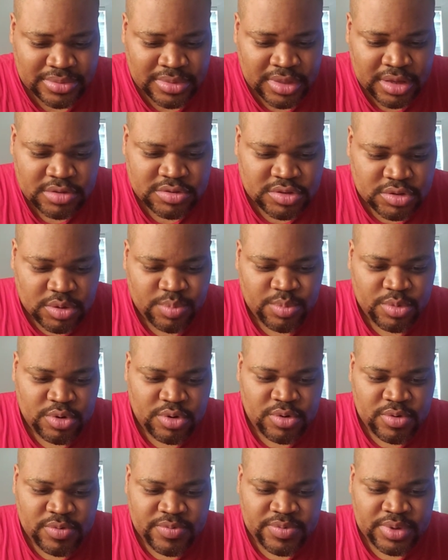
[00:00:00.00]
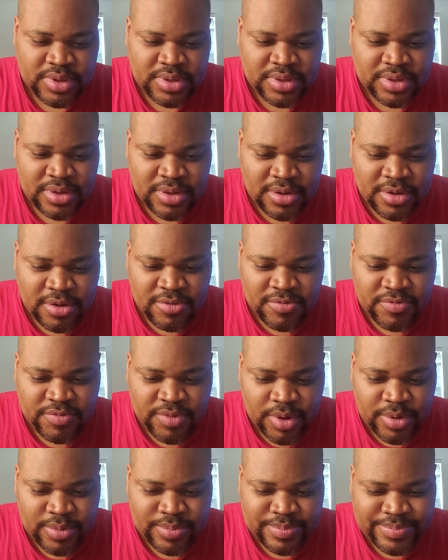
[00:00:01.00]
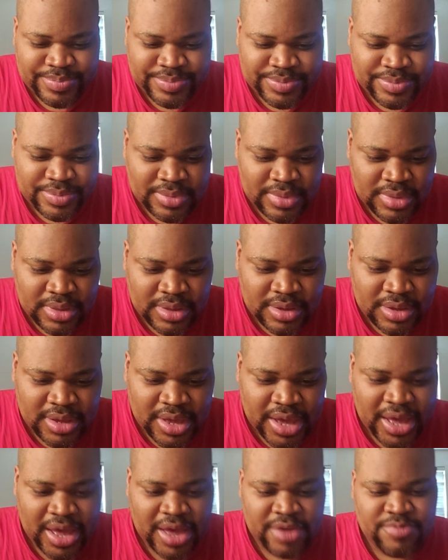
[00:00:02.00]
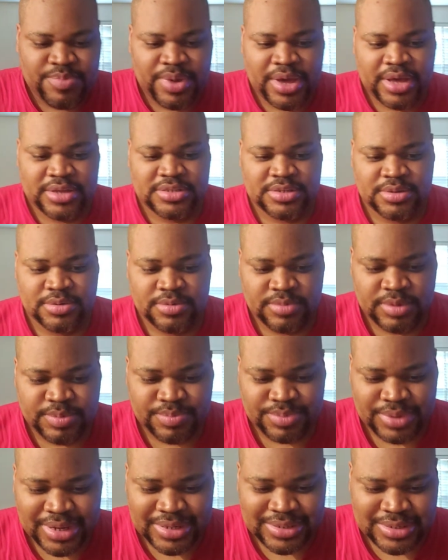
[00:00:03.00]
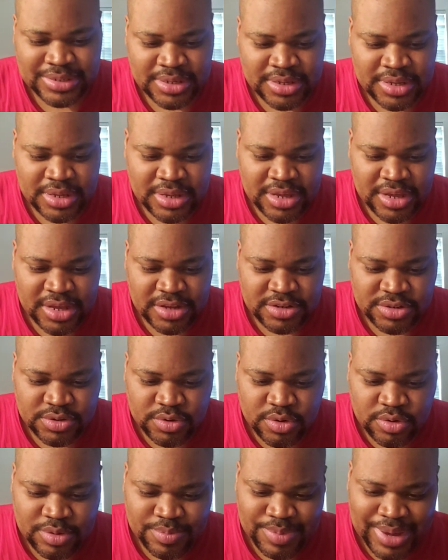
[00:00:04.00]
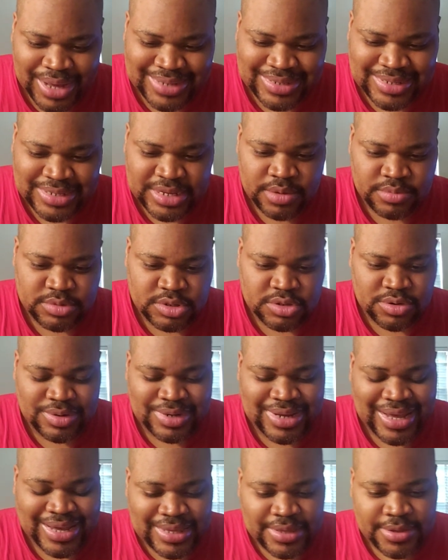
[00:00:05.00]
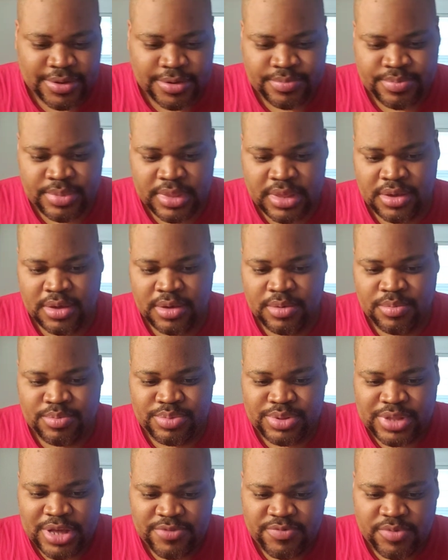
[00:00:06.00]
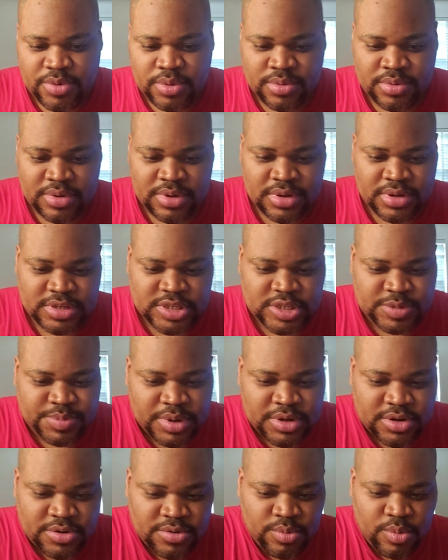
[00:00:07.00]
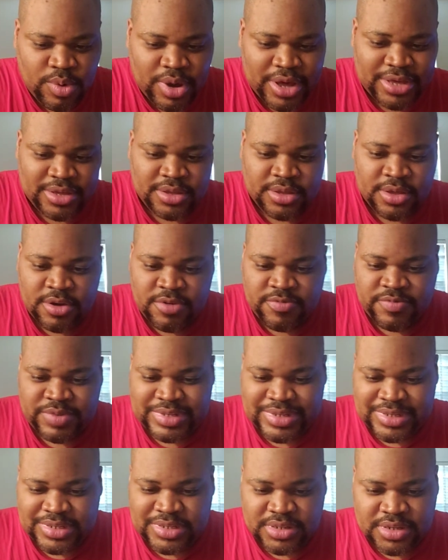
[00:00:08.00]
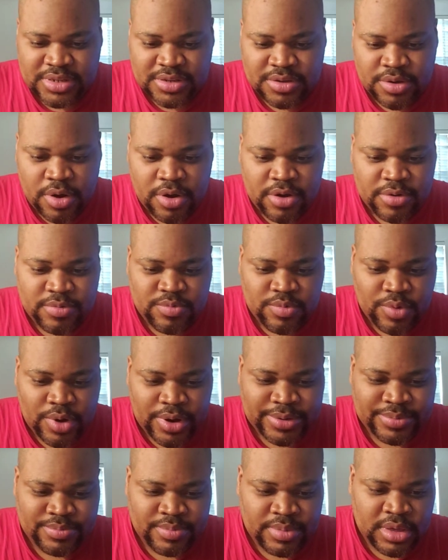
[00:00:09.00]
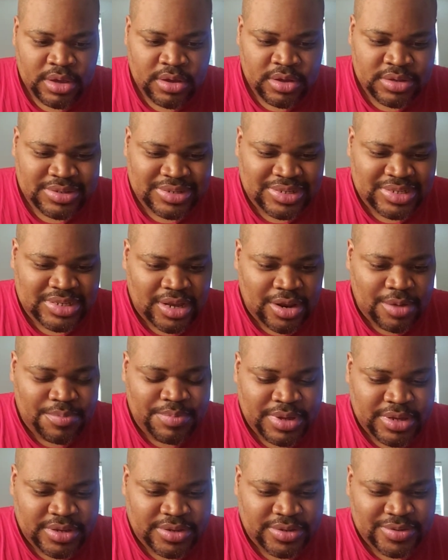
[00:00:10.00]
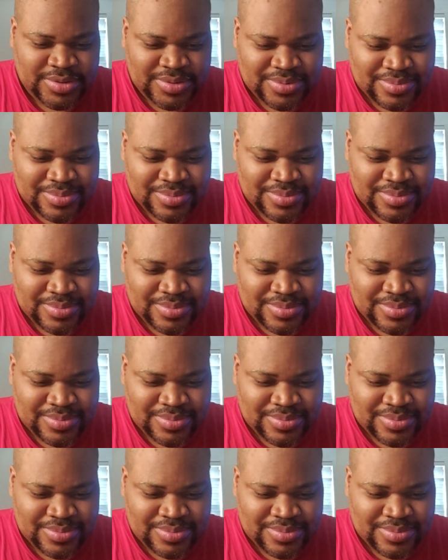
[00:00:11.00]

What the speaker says: So move from a halfback to replace injured quarterback Sam Skornecchia, Plevel spun away for a 16-yard run to set up his